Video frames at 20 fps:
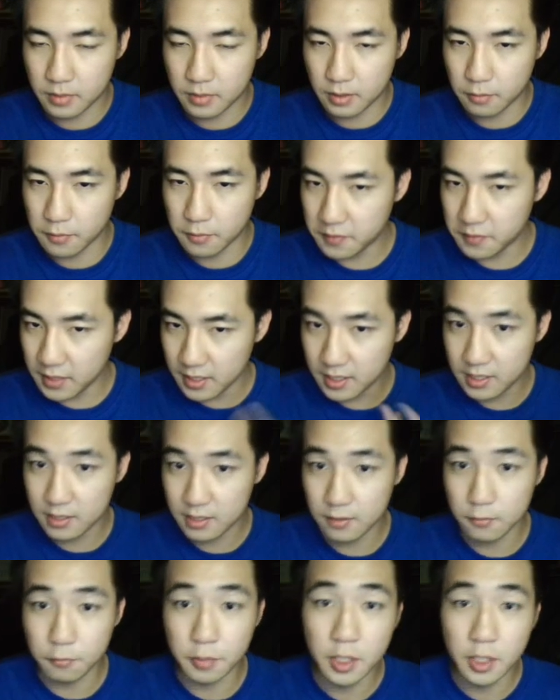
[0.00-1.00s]
with
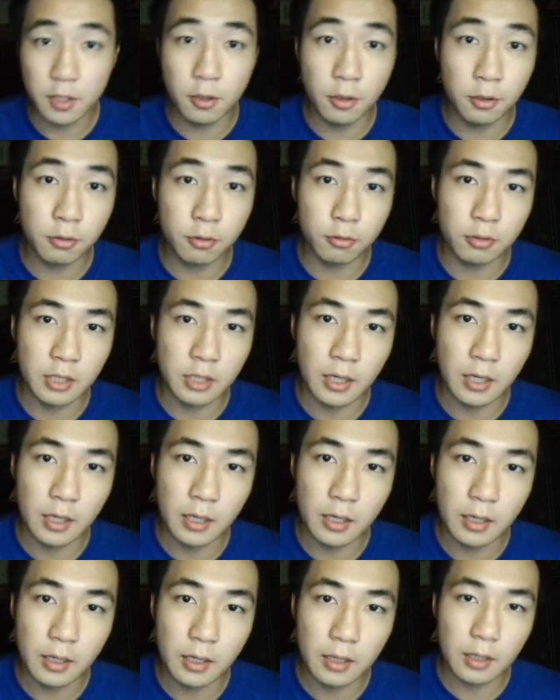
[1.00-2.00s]
this, we go into
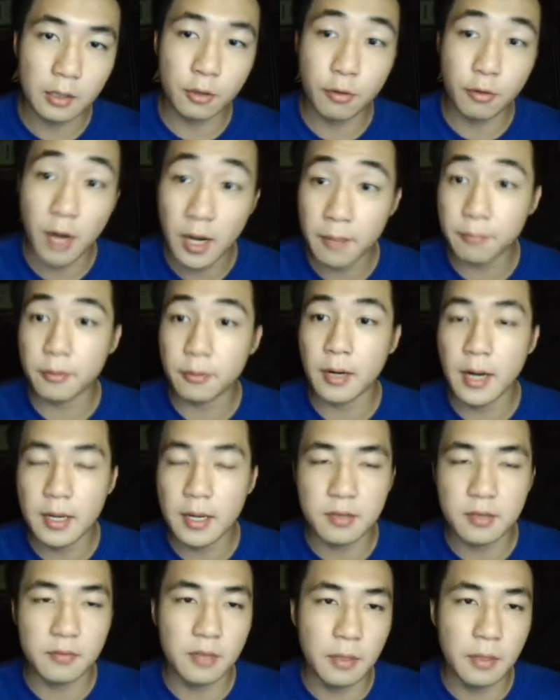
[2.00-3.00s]
the grand
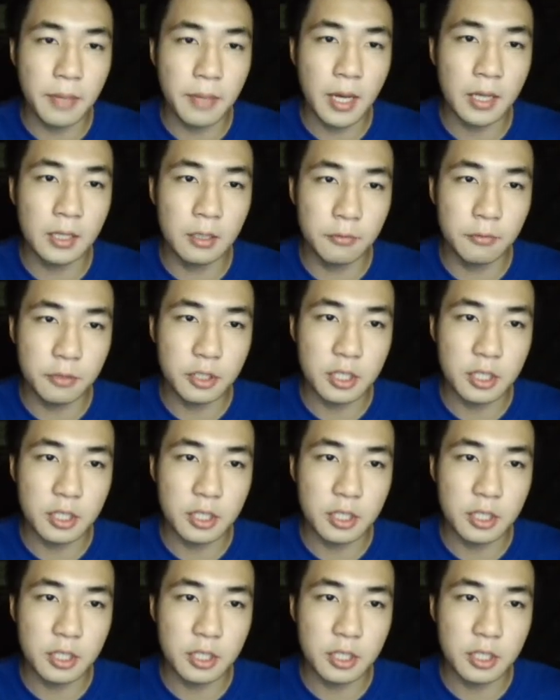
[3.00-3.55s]
prize of the banner, which